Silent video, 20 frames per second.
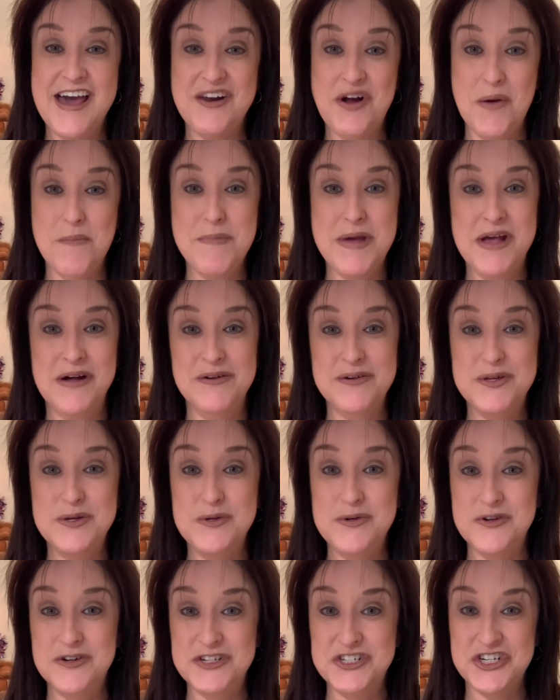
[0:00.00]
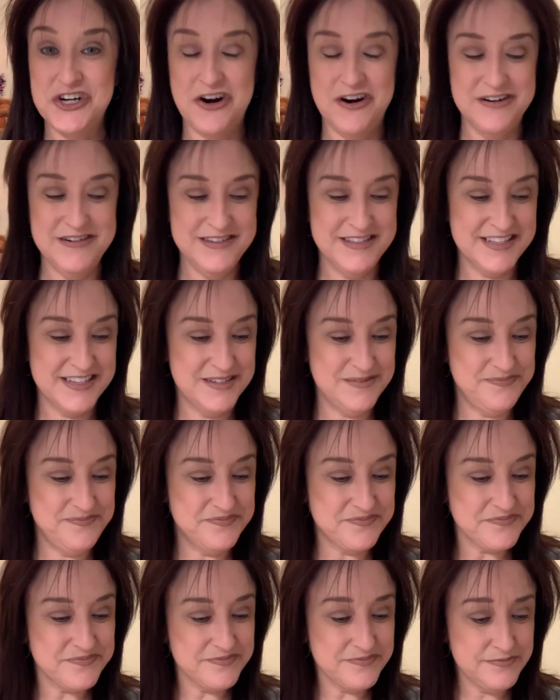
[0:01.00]
I'll mail you your charts.
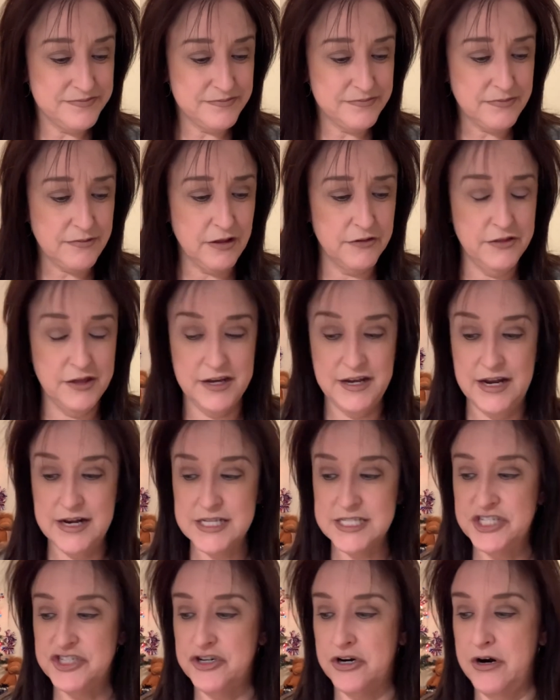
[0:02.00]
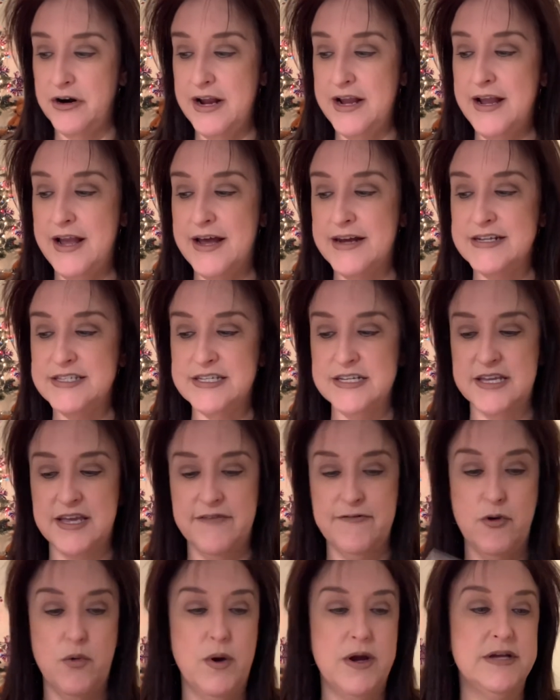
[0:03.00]
The next chart I had as a
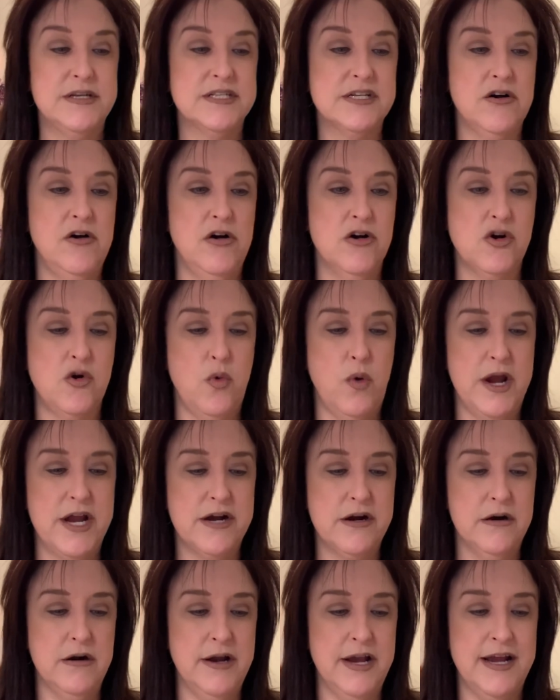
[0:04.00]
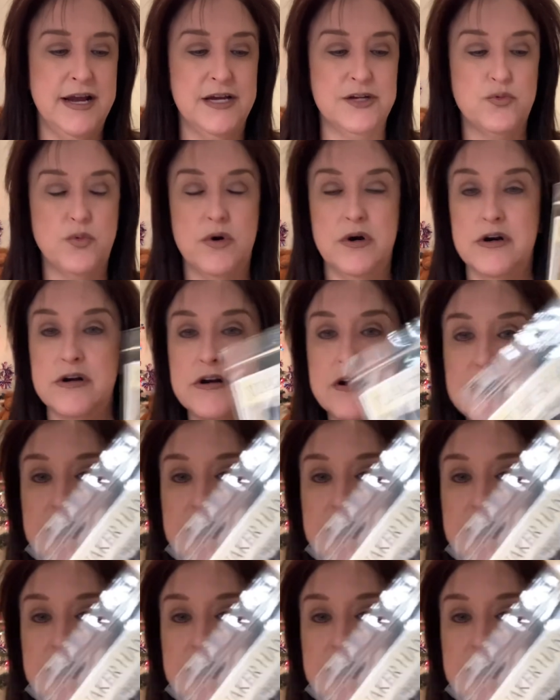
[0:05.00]
giveaway is called Quaker Handwork.